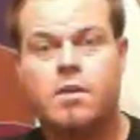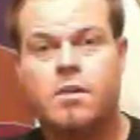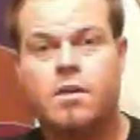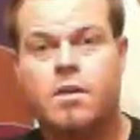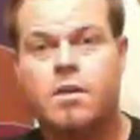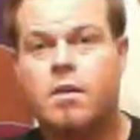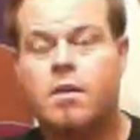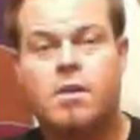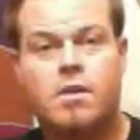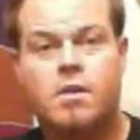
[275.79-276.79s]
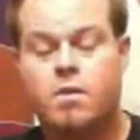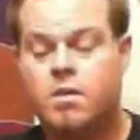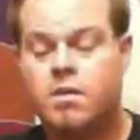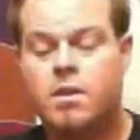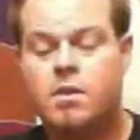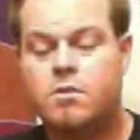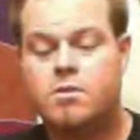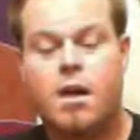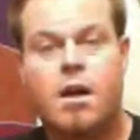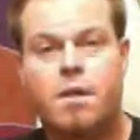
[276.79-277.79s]
Either you can use
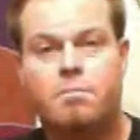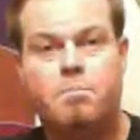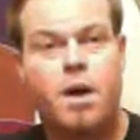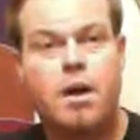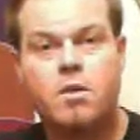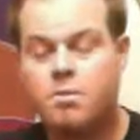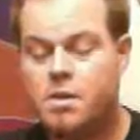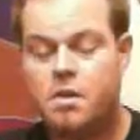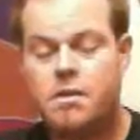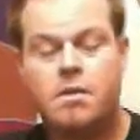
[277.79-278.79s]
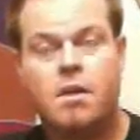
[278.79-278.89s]
buckwheat,